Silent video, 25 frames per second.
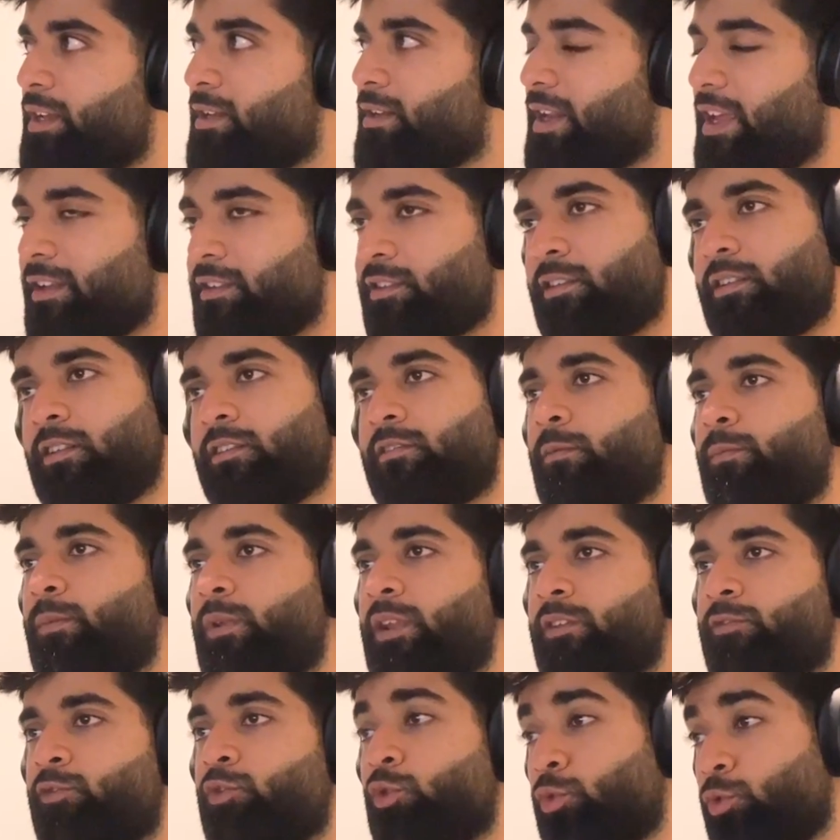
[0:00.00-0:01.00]
takes
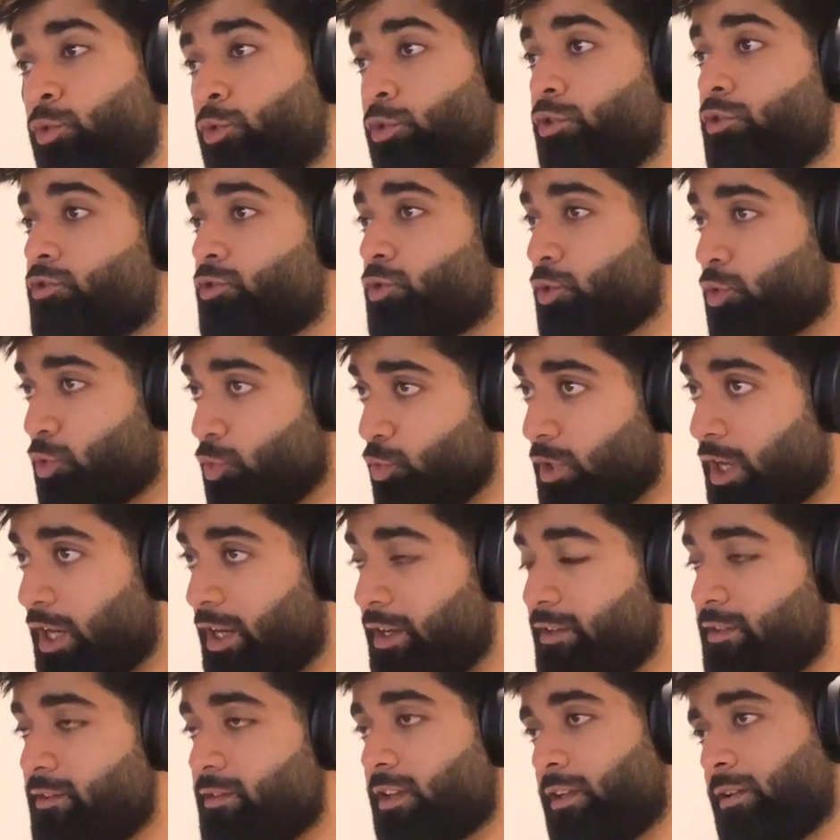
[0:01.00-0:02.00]
discipline. So kudos to you
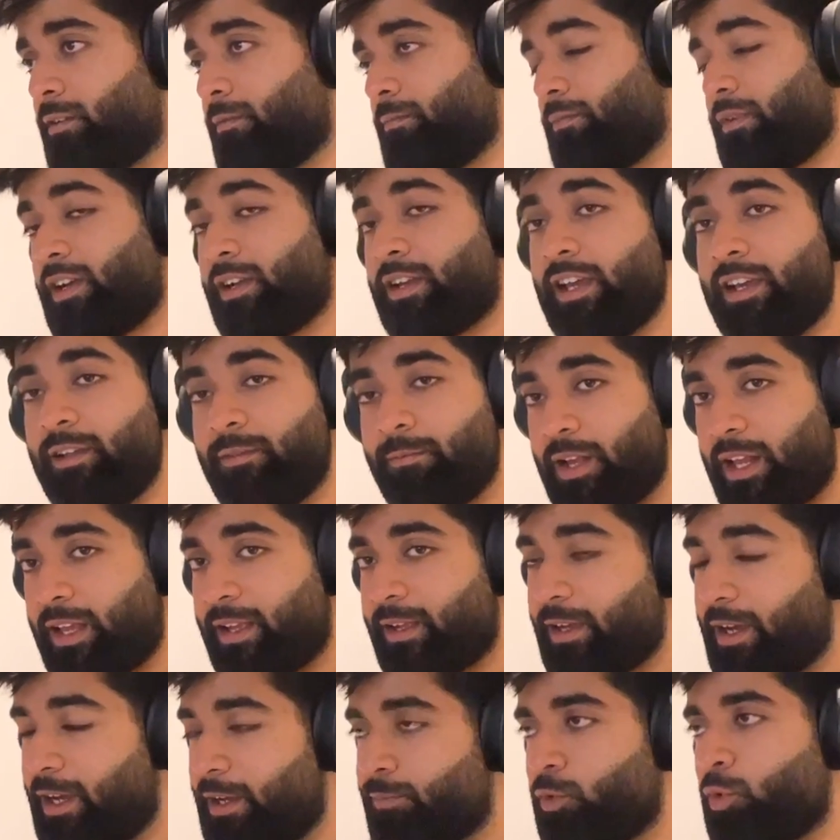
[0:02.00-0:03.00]
guys. And again,
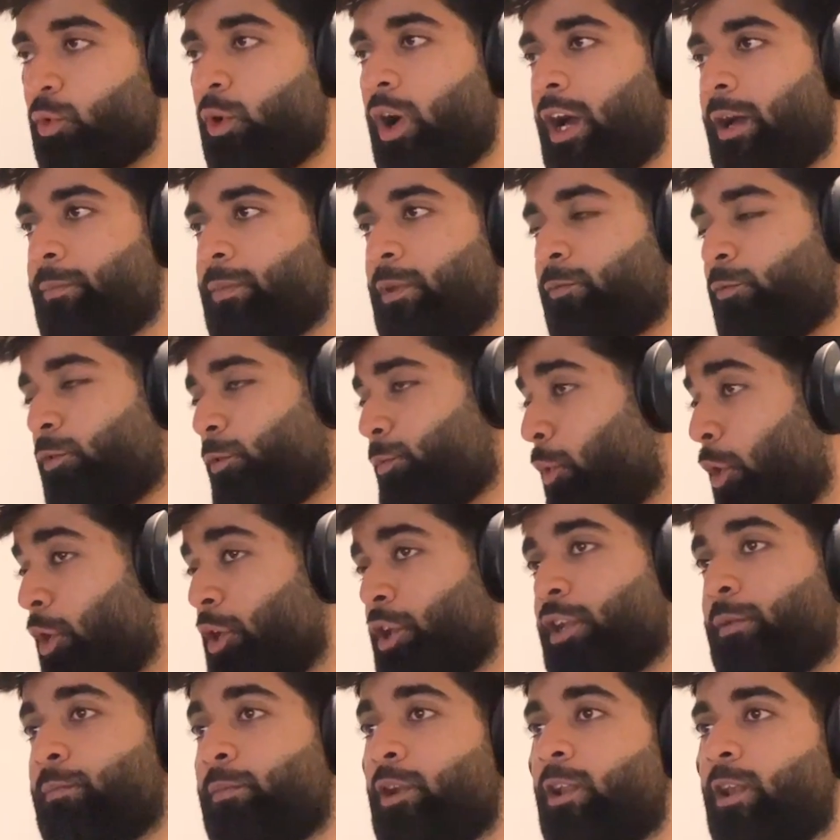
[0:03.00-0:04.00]
like, I'm so happy for
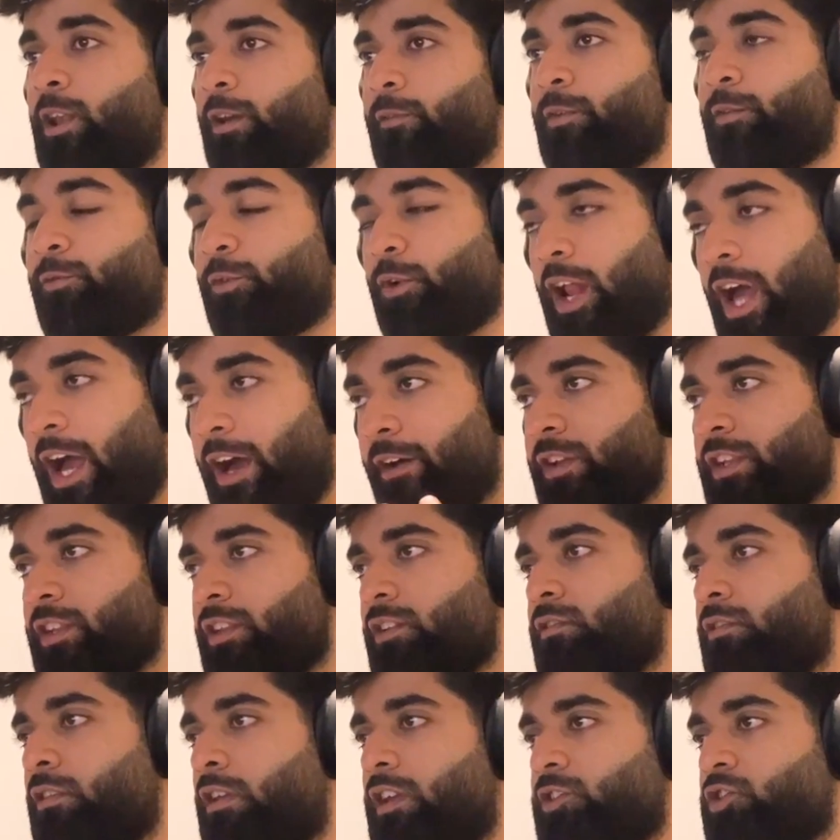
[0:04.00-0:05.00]
point number 11, for having
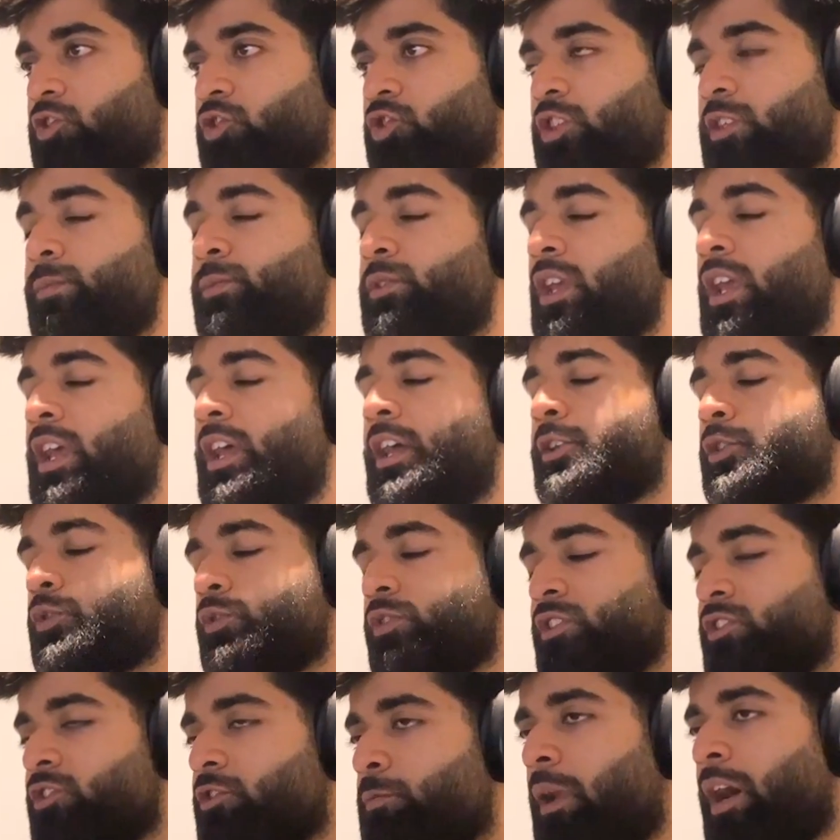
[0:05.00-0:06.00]
these relationships
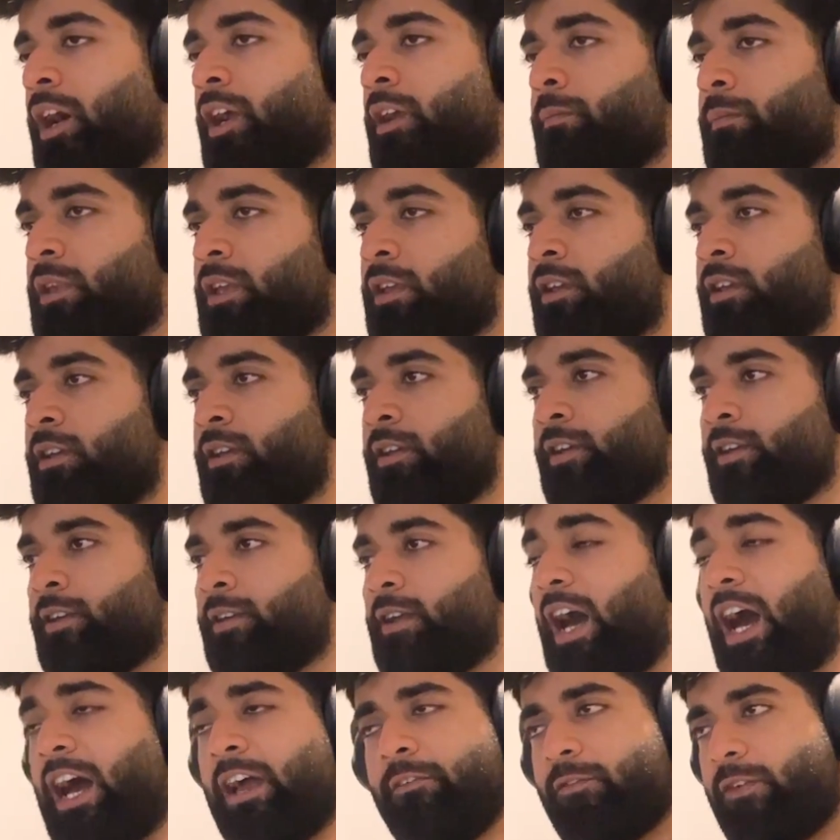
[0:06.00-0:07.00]
to inspire me.
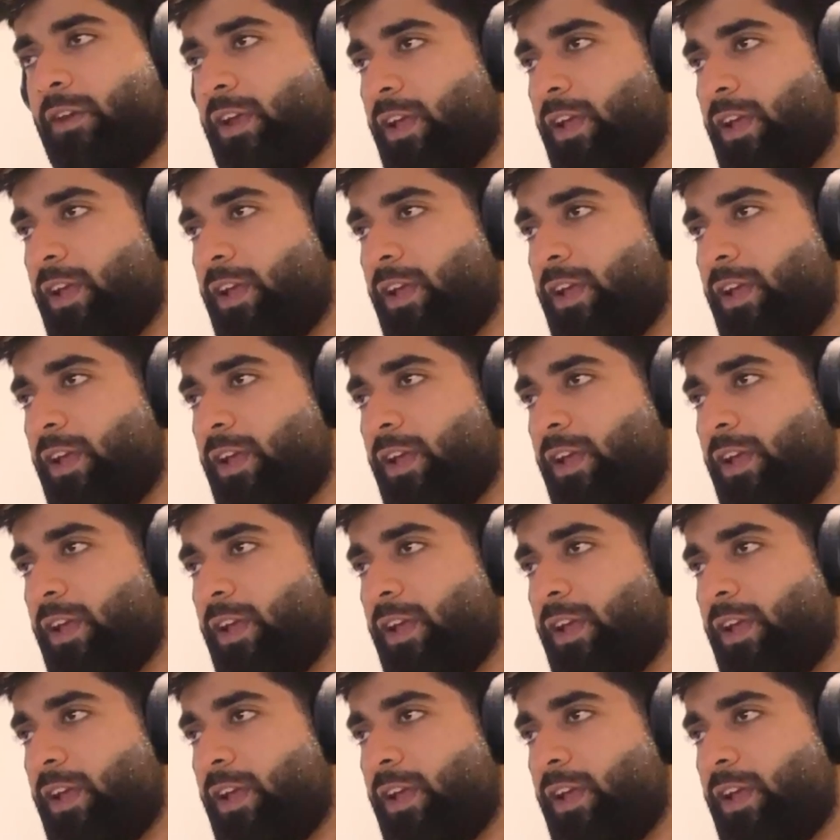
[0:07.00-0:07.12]
I fail